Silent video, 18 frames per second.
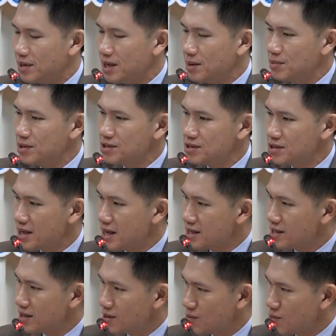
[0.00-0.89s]
Let me just
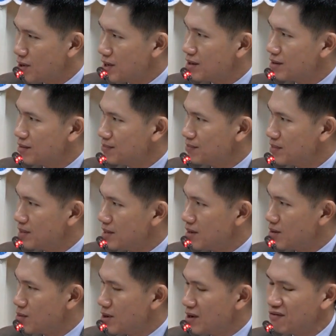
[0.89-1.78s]
ask a
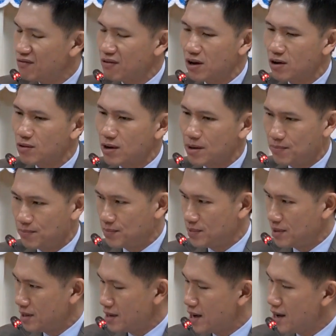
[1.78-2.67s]
quick
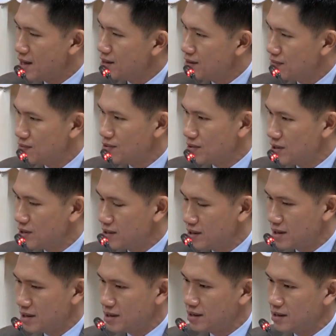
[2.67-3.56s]
follow-up. Either of you
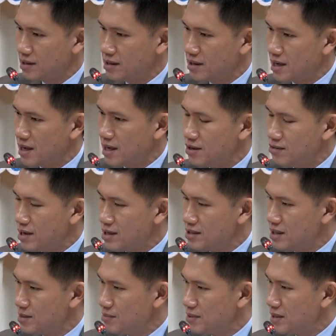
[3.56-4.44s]
can
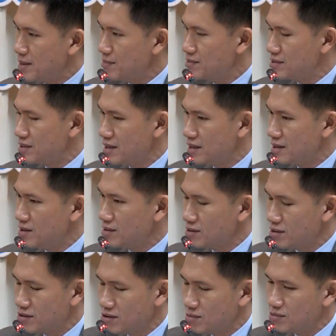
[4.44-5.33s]
address it. Perhaps
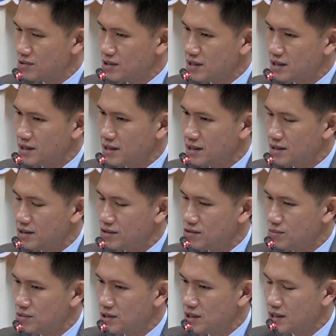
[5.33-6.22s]
Dr.
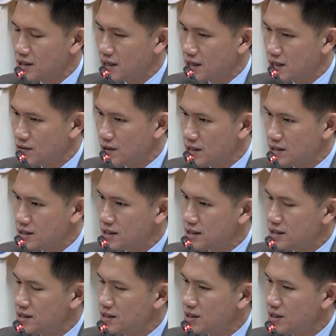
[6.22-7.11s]
Sumsky can address
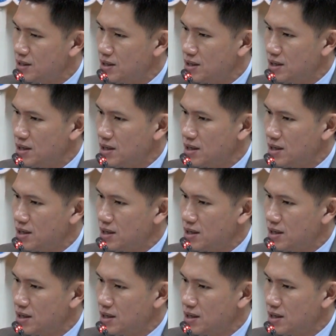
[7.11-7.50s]
it.